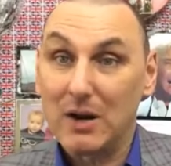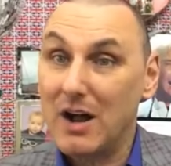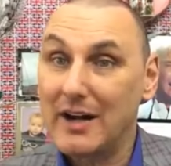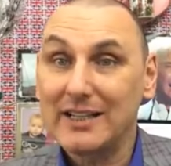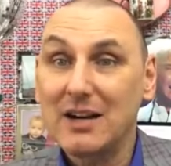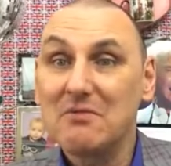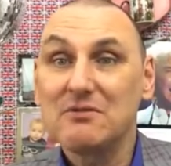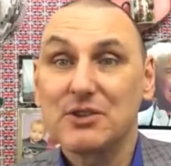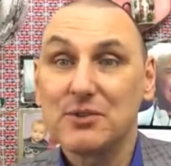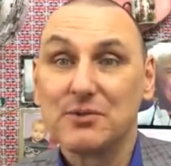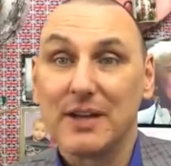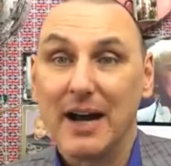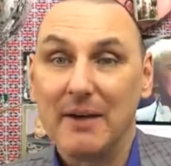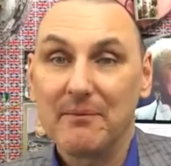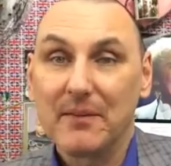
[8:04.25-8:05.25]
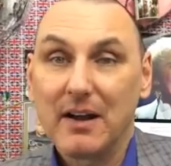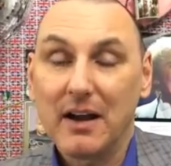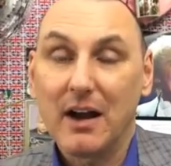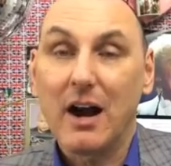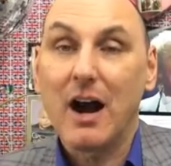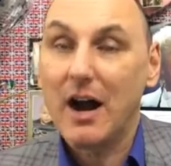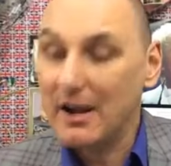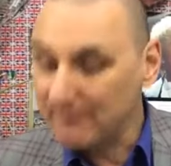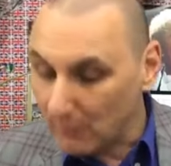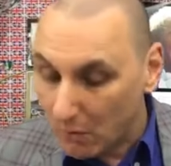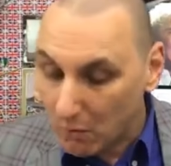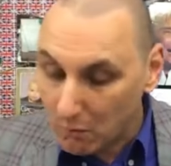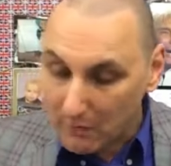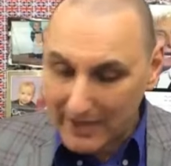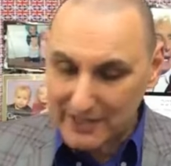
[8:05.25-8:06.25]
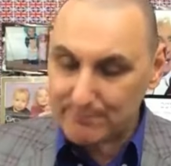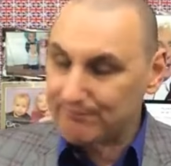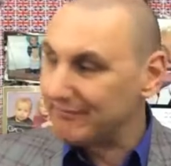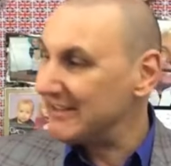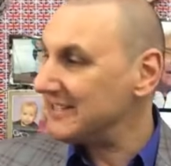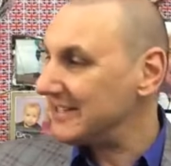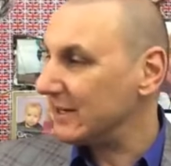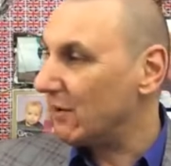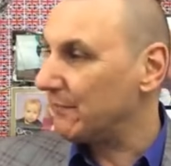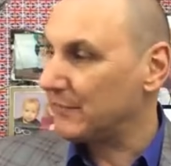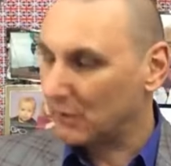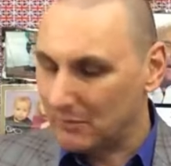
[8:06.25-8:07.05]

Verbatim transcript: Well, I don't do that. Uh, I've always printed off